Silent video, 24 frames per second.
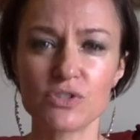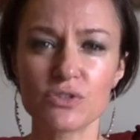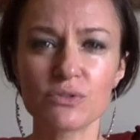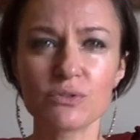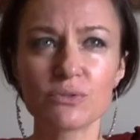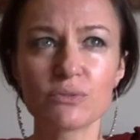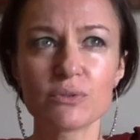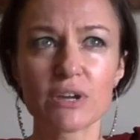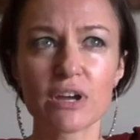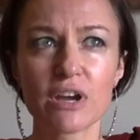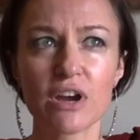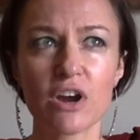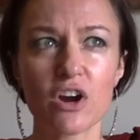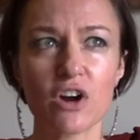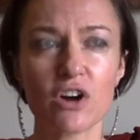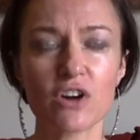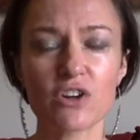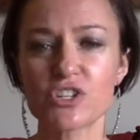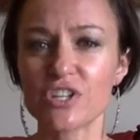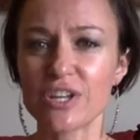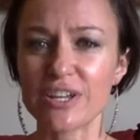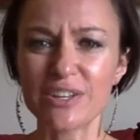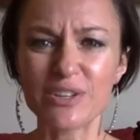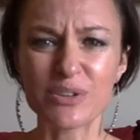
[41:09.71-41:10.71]
to our
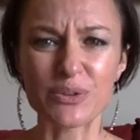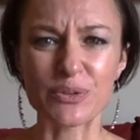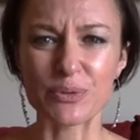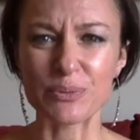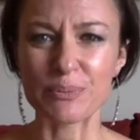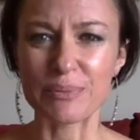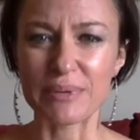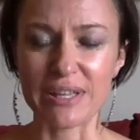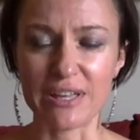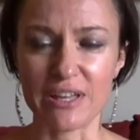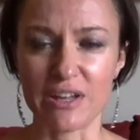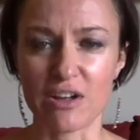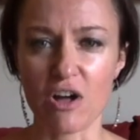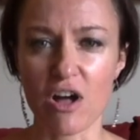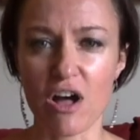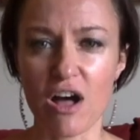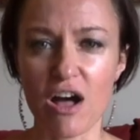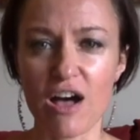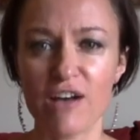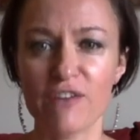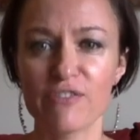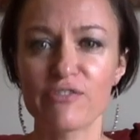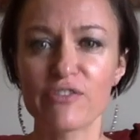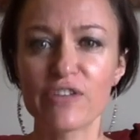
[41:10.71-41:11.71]
cycle being
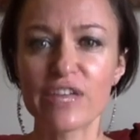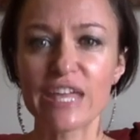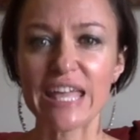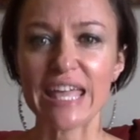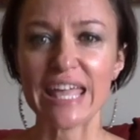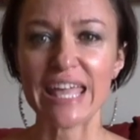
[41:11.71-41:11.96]
off.